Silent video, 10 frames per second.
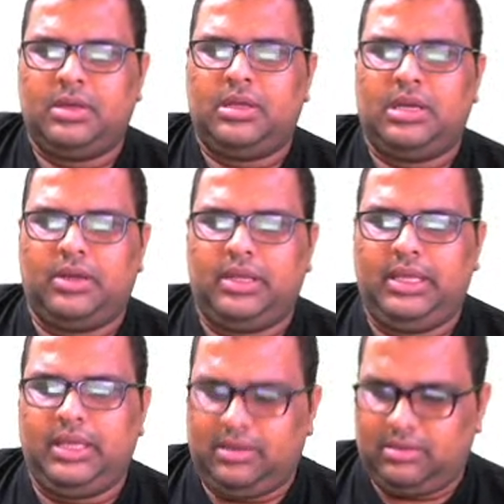Now
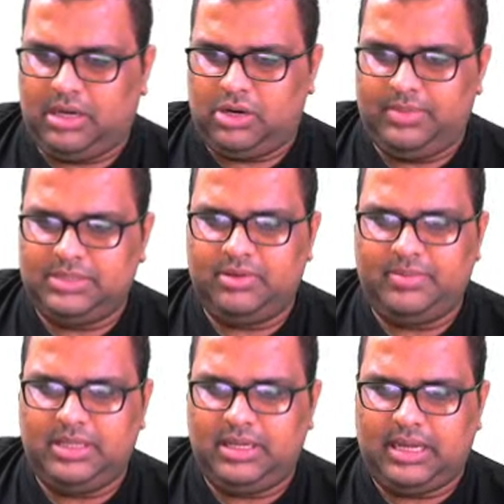here how much will be
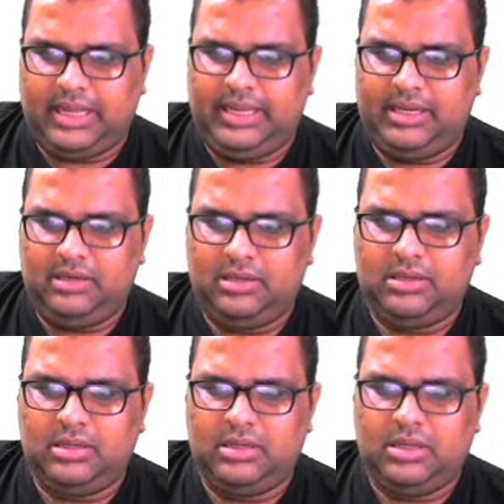there? 9
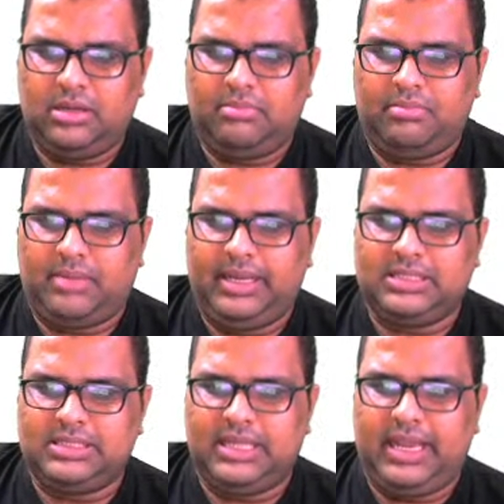
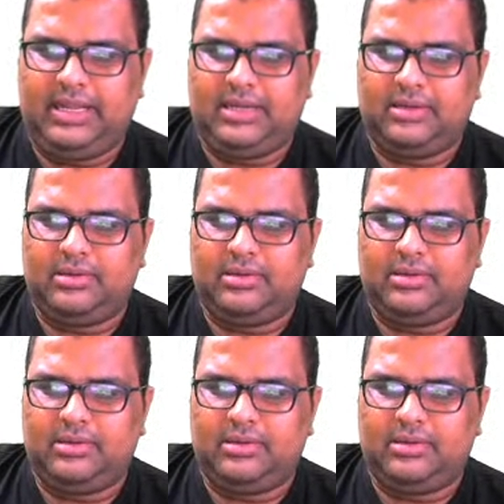minus 8.